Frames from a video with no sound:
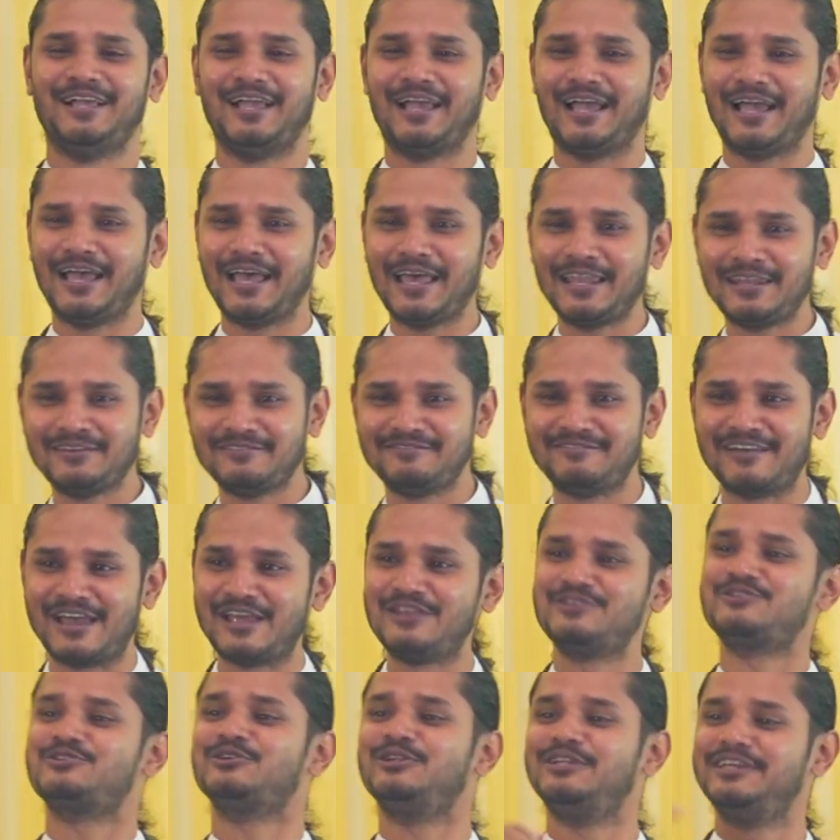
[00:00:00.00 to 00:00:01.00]
And
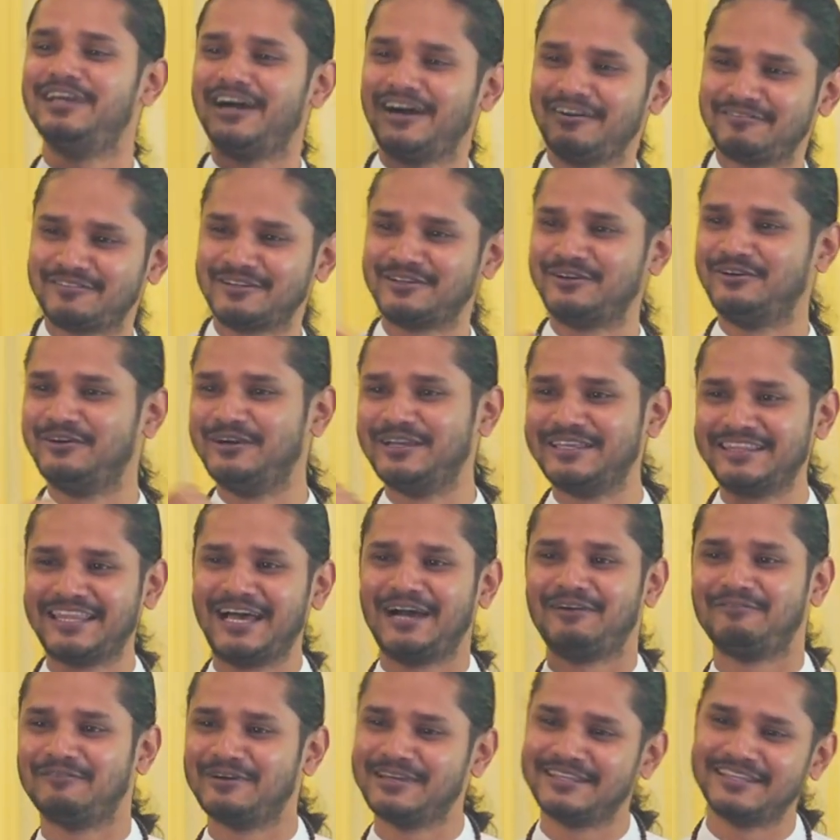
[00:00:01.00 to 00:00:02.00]
eventually, after going
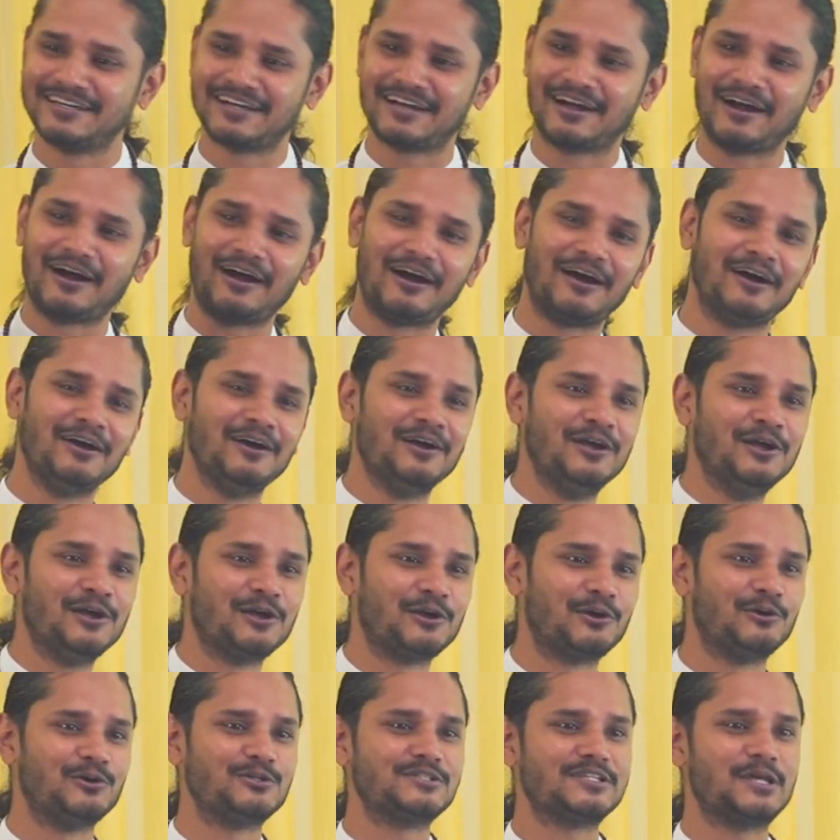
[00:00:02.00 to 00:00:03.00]
that way, the car
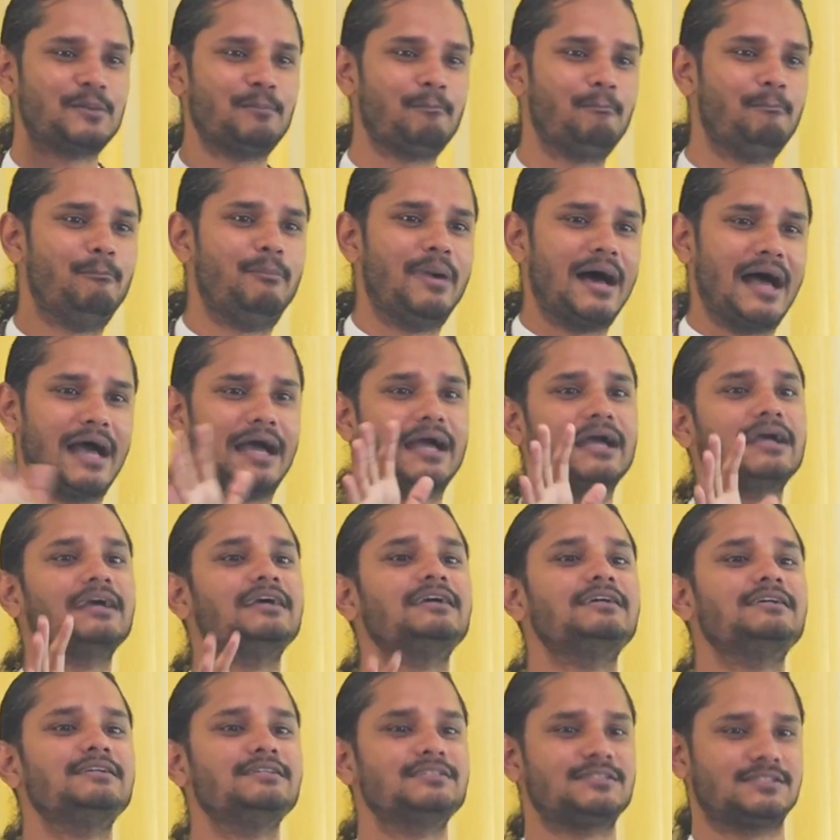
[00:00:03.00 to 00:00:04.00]
goes and
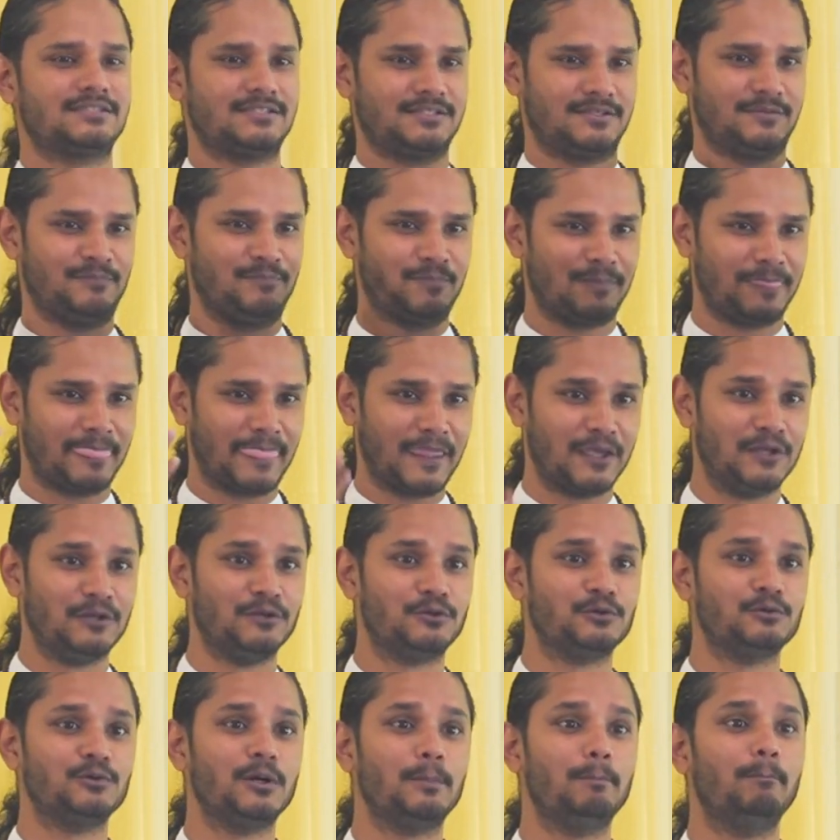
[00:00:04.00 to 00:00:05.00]
bangs
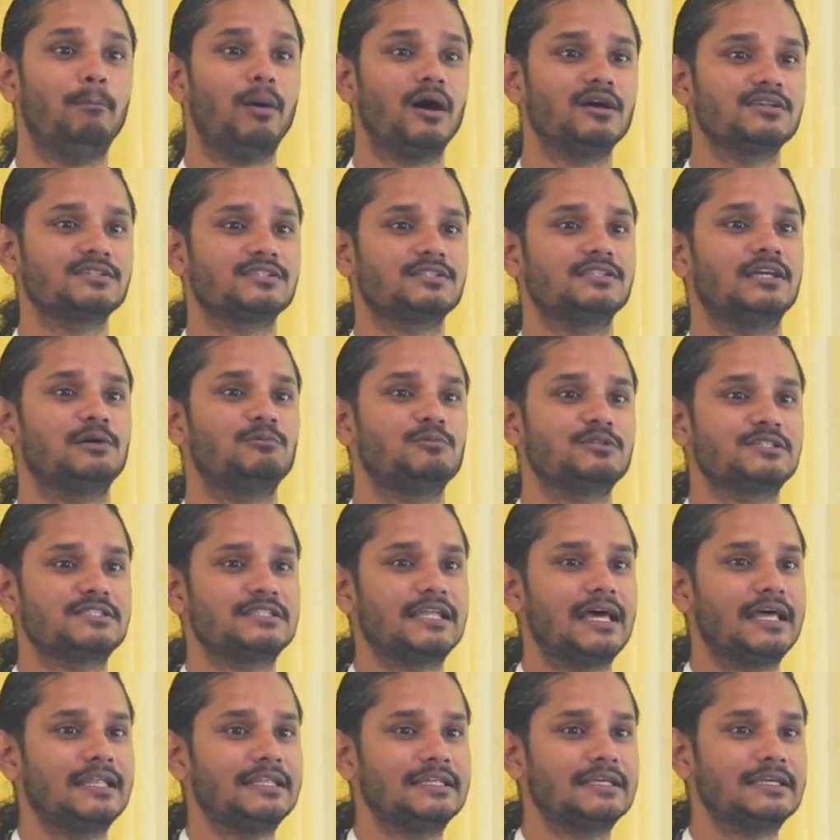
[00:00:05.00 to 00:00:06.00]
into a bus that was
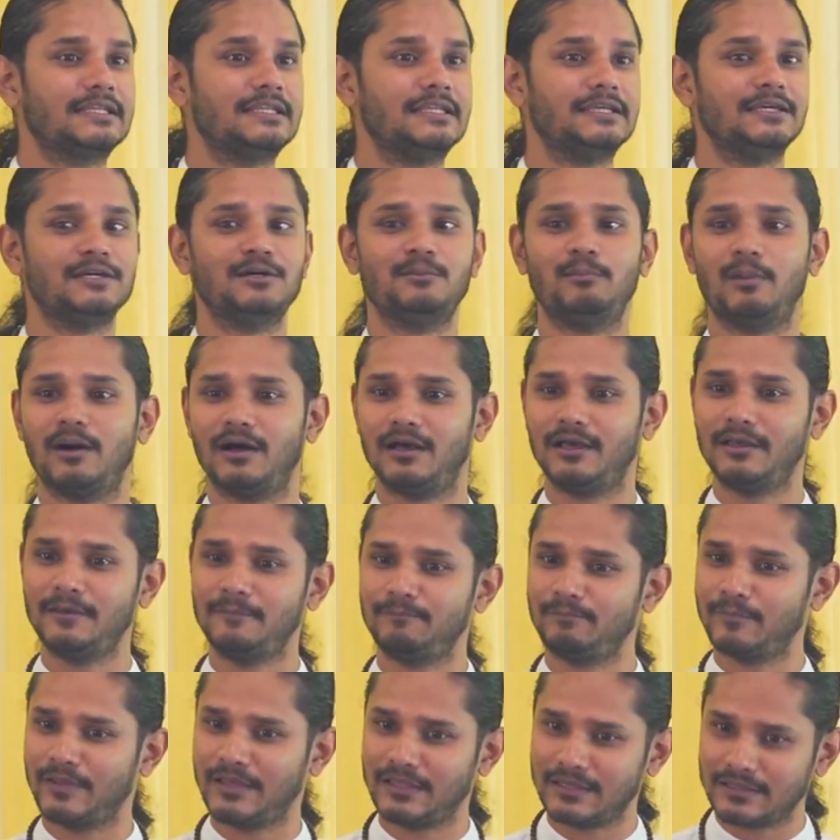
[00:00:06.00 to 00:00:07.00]
standing nearby,
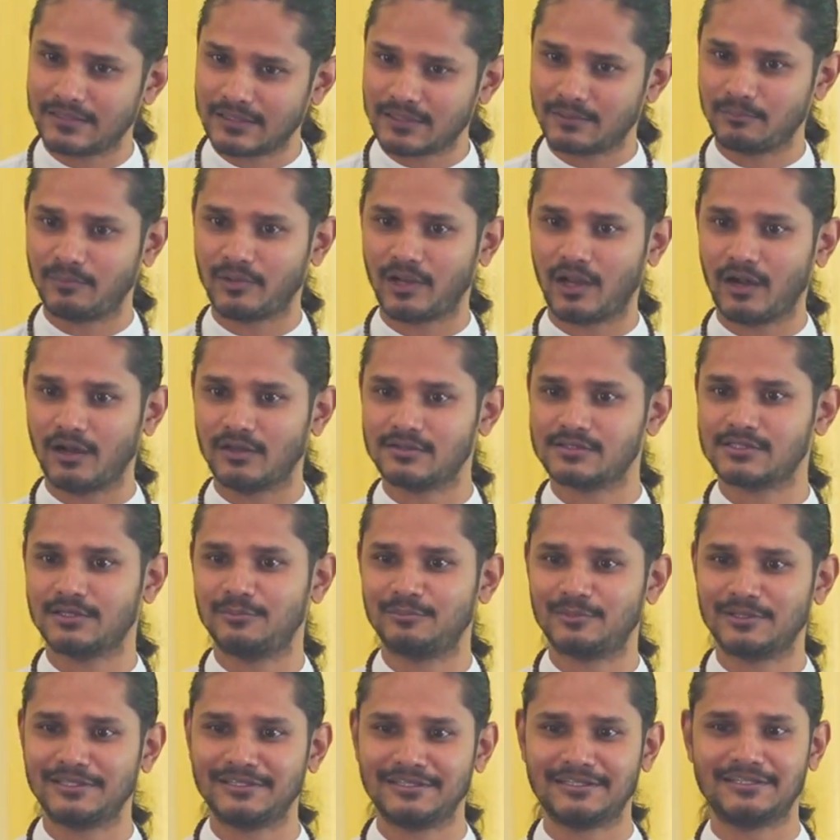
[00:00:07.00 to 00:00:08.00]
and the car is
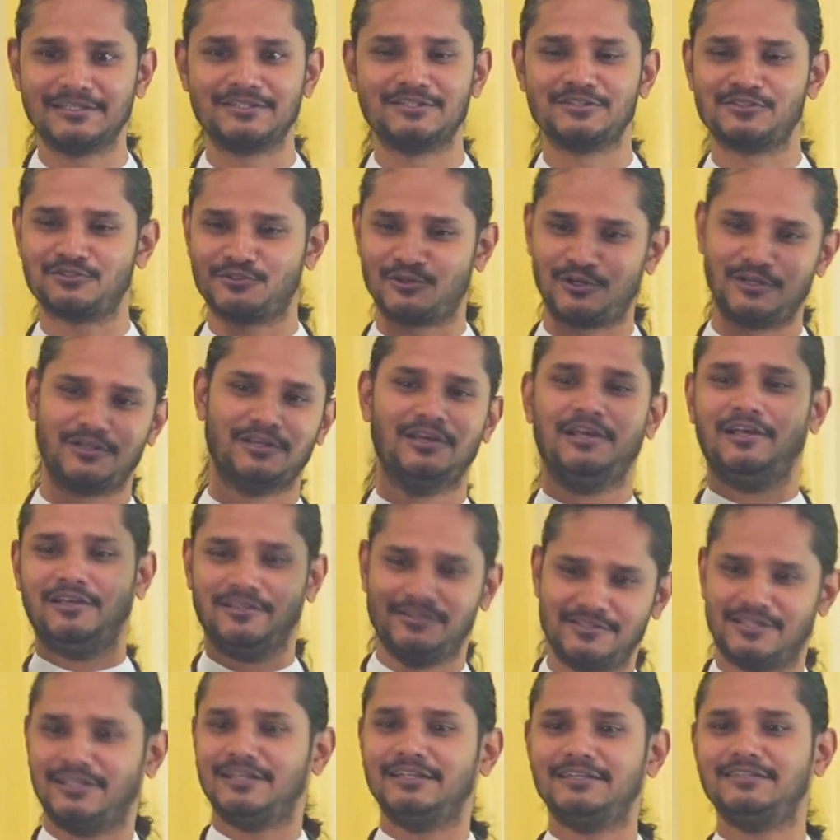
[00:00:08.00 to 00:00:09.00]
completely destroyed.
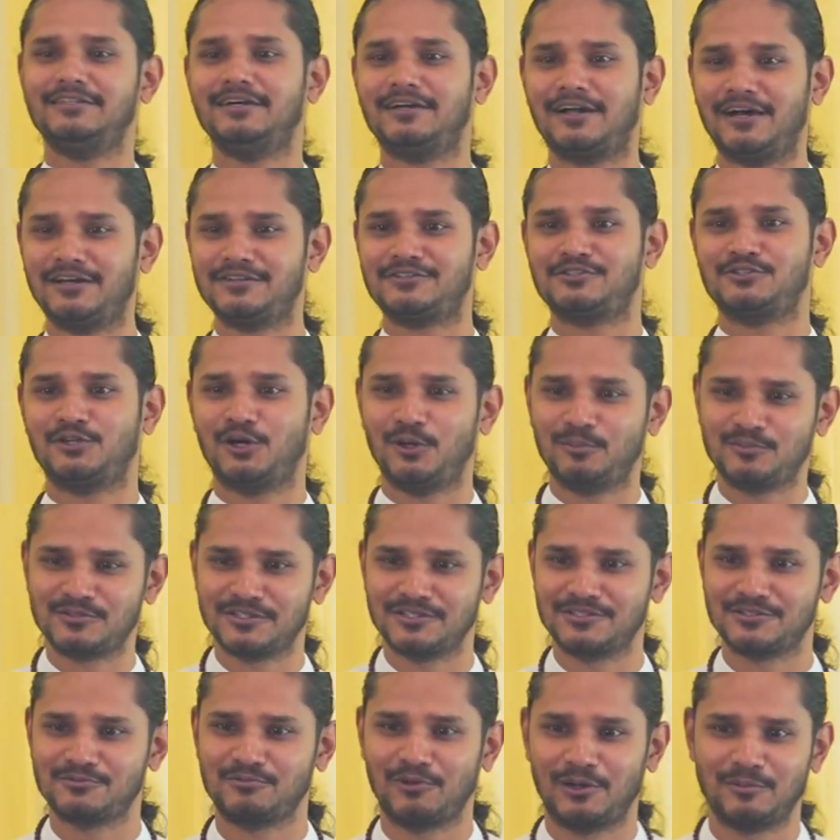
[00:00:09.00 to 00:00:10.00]
Suddenly, the car stops,
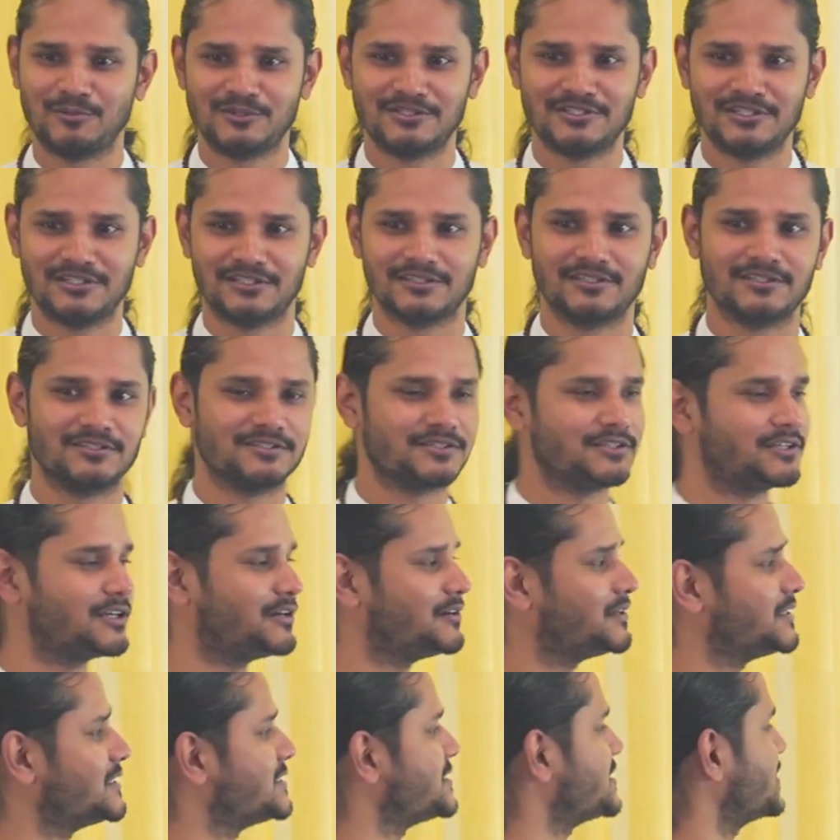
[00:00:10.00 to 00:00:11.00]
and Swamiji turns
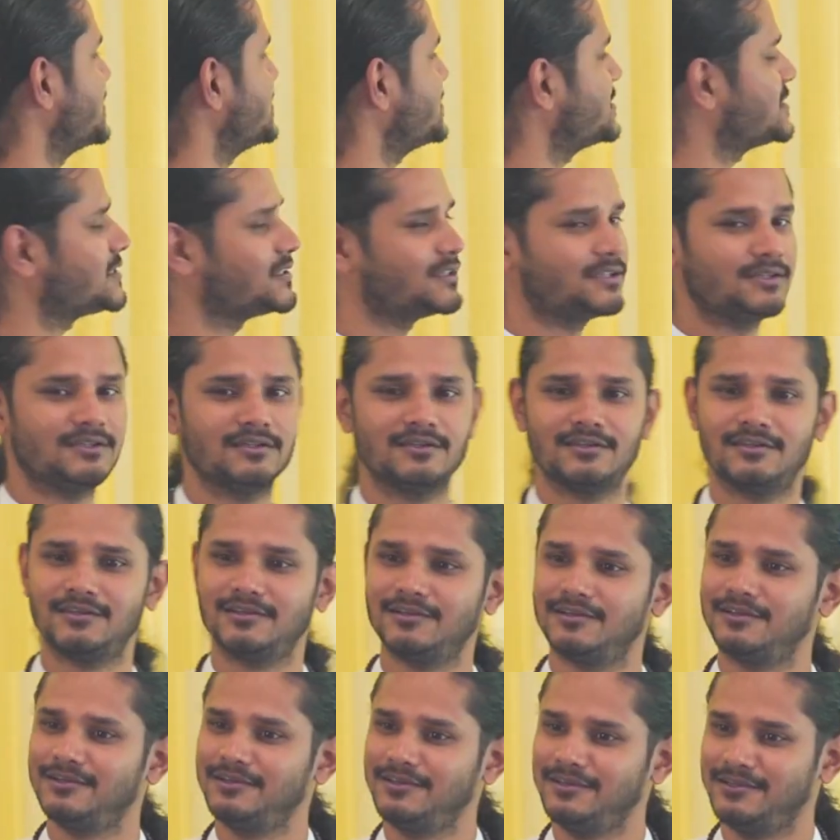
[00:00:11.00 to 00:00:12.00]
around and says,
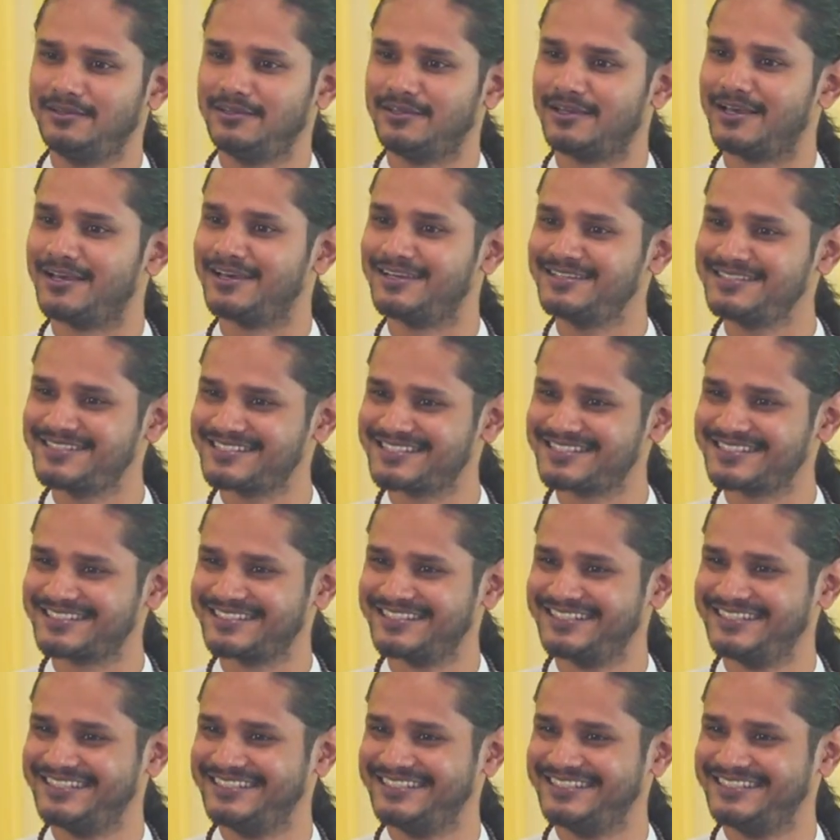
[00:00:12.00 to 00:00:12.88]
yes.